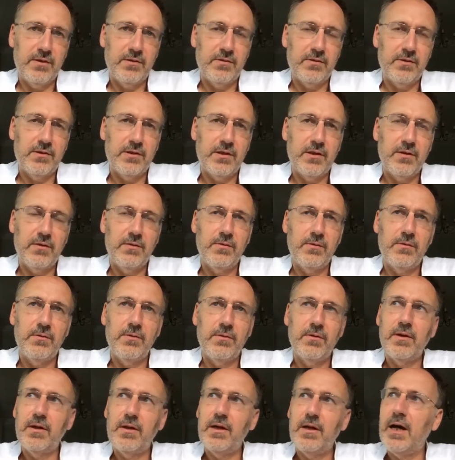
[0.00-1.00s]
So
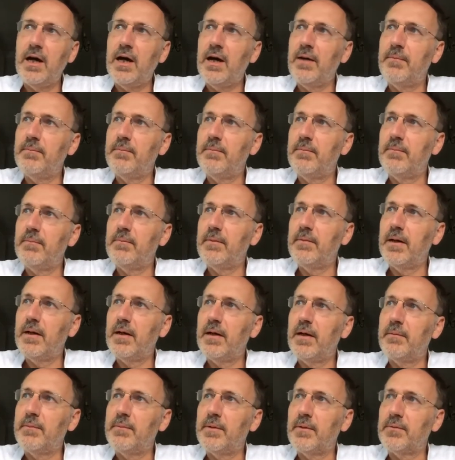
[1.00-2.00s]
I
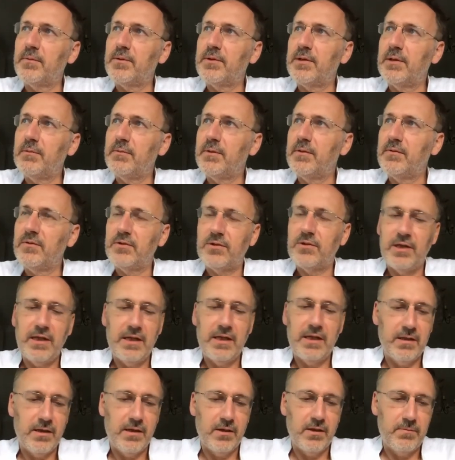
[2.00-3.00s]
mean, obviously we've
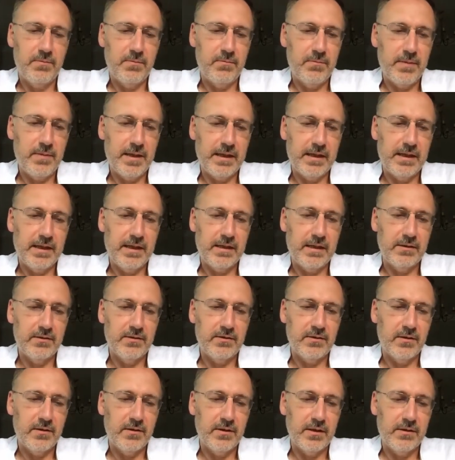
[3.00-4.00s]
seen open banking
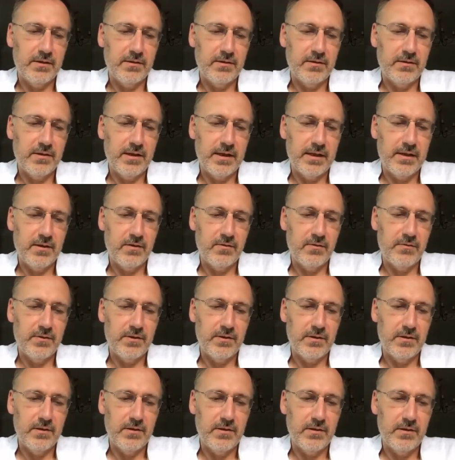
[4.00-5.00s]
starting to take off
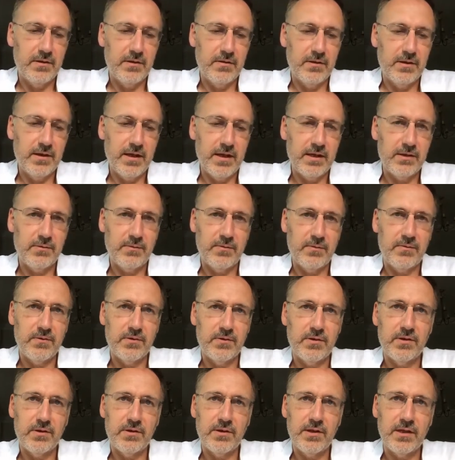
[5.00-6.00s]
in the UK, as we've just
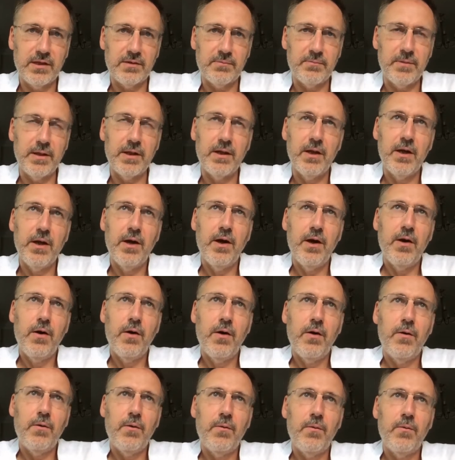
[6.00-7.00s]
discussed, but
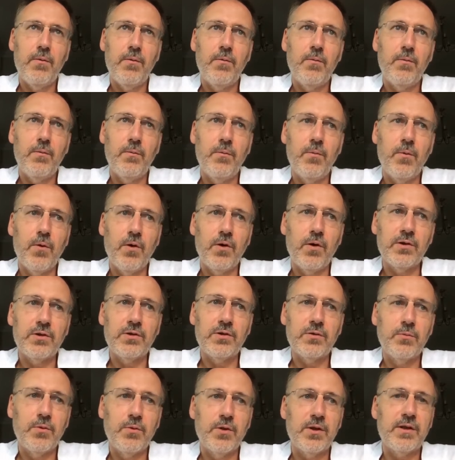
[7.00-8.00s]
what
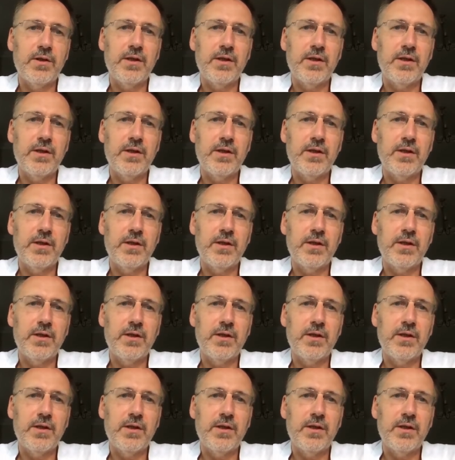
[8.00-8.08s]
are the